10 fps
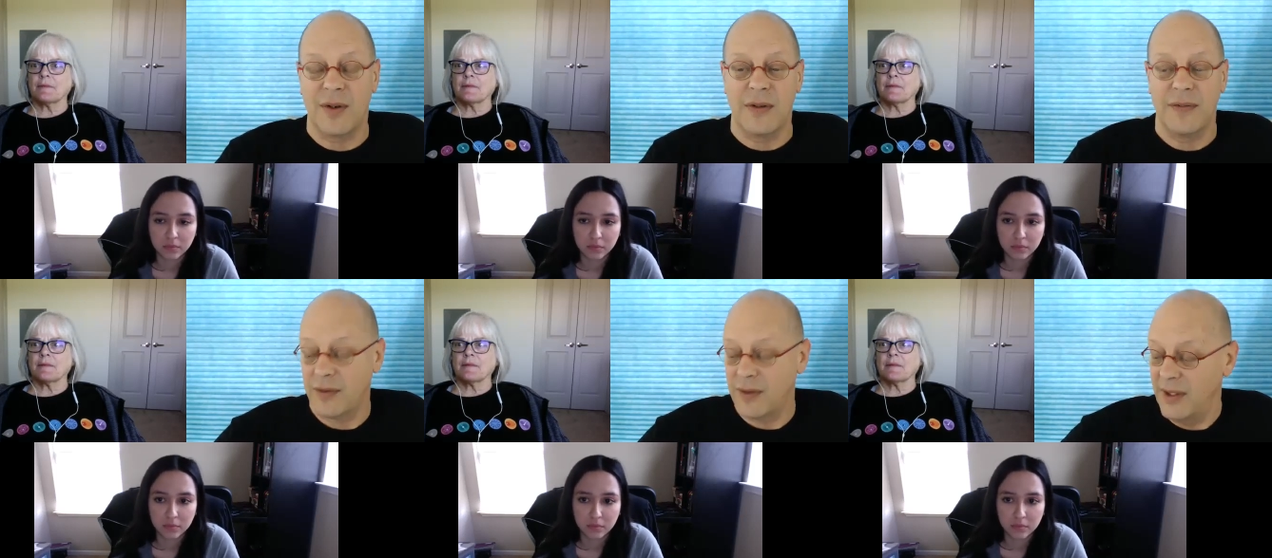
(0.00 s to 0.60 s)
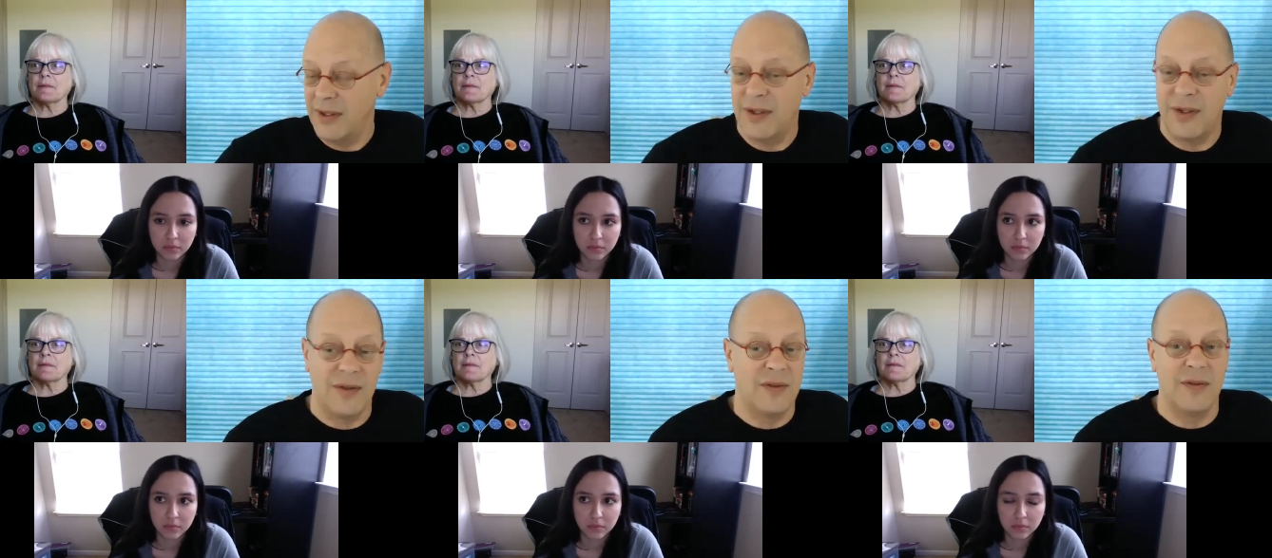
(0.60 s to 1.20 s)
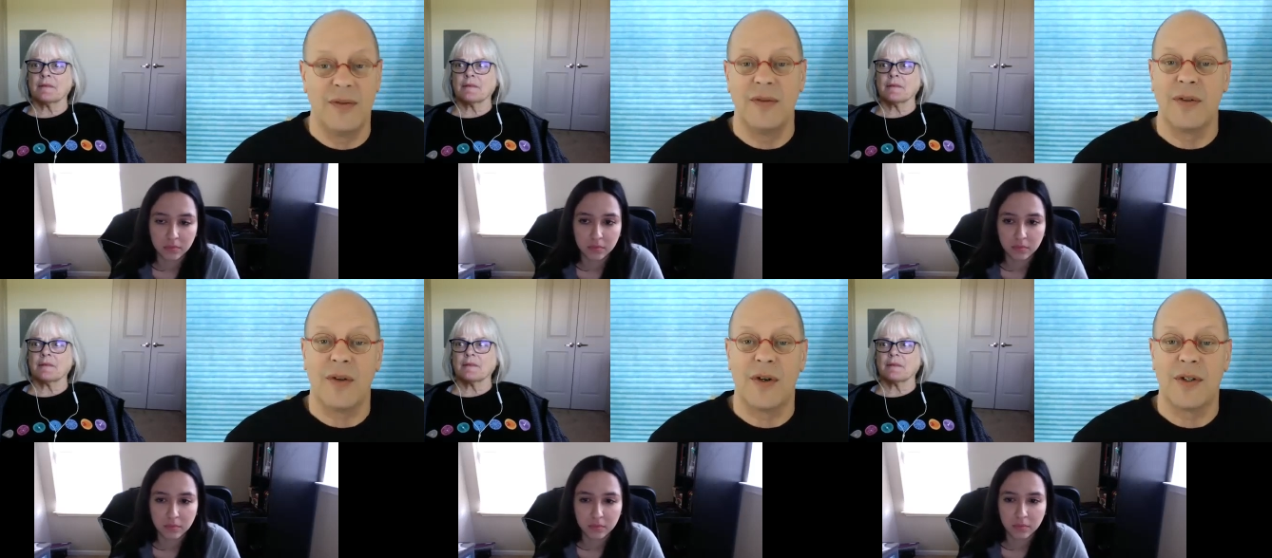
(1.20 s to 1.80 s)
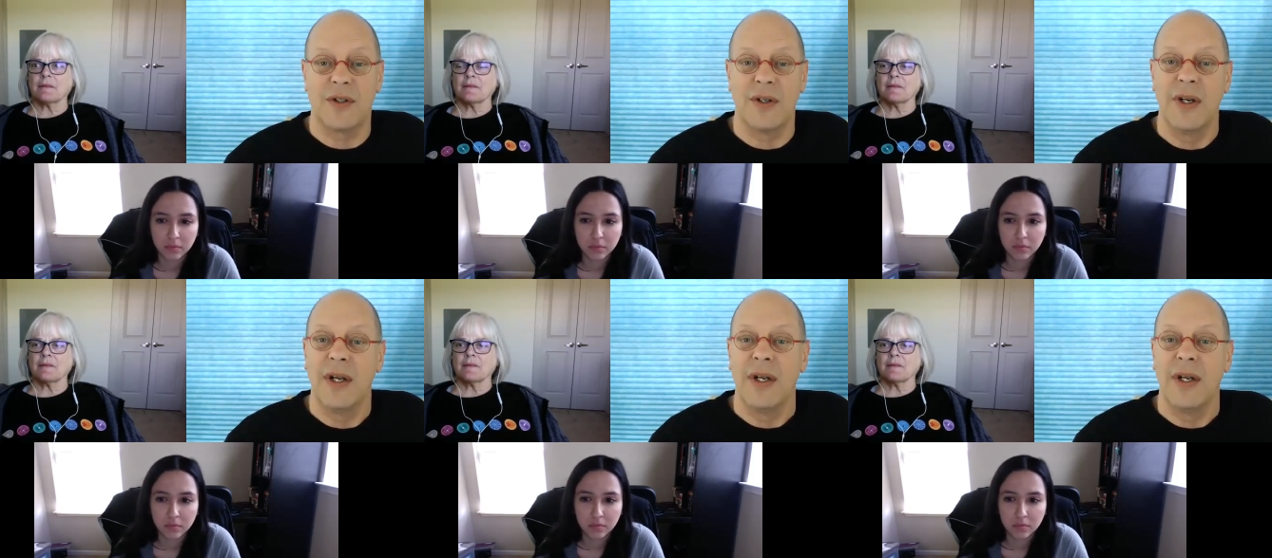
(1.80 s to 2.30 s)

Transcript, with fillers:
Speaker 1: our referees, to the larger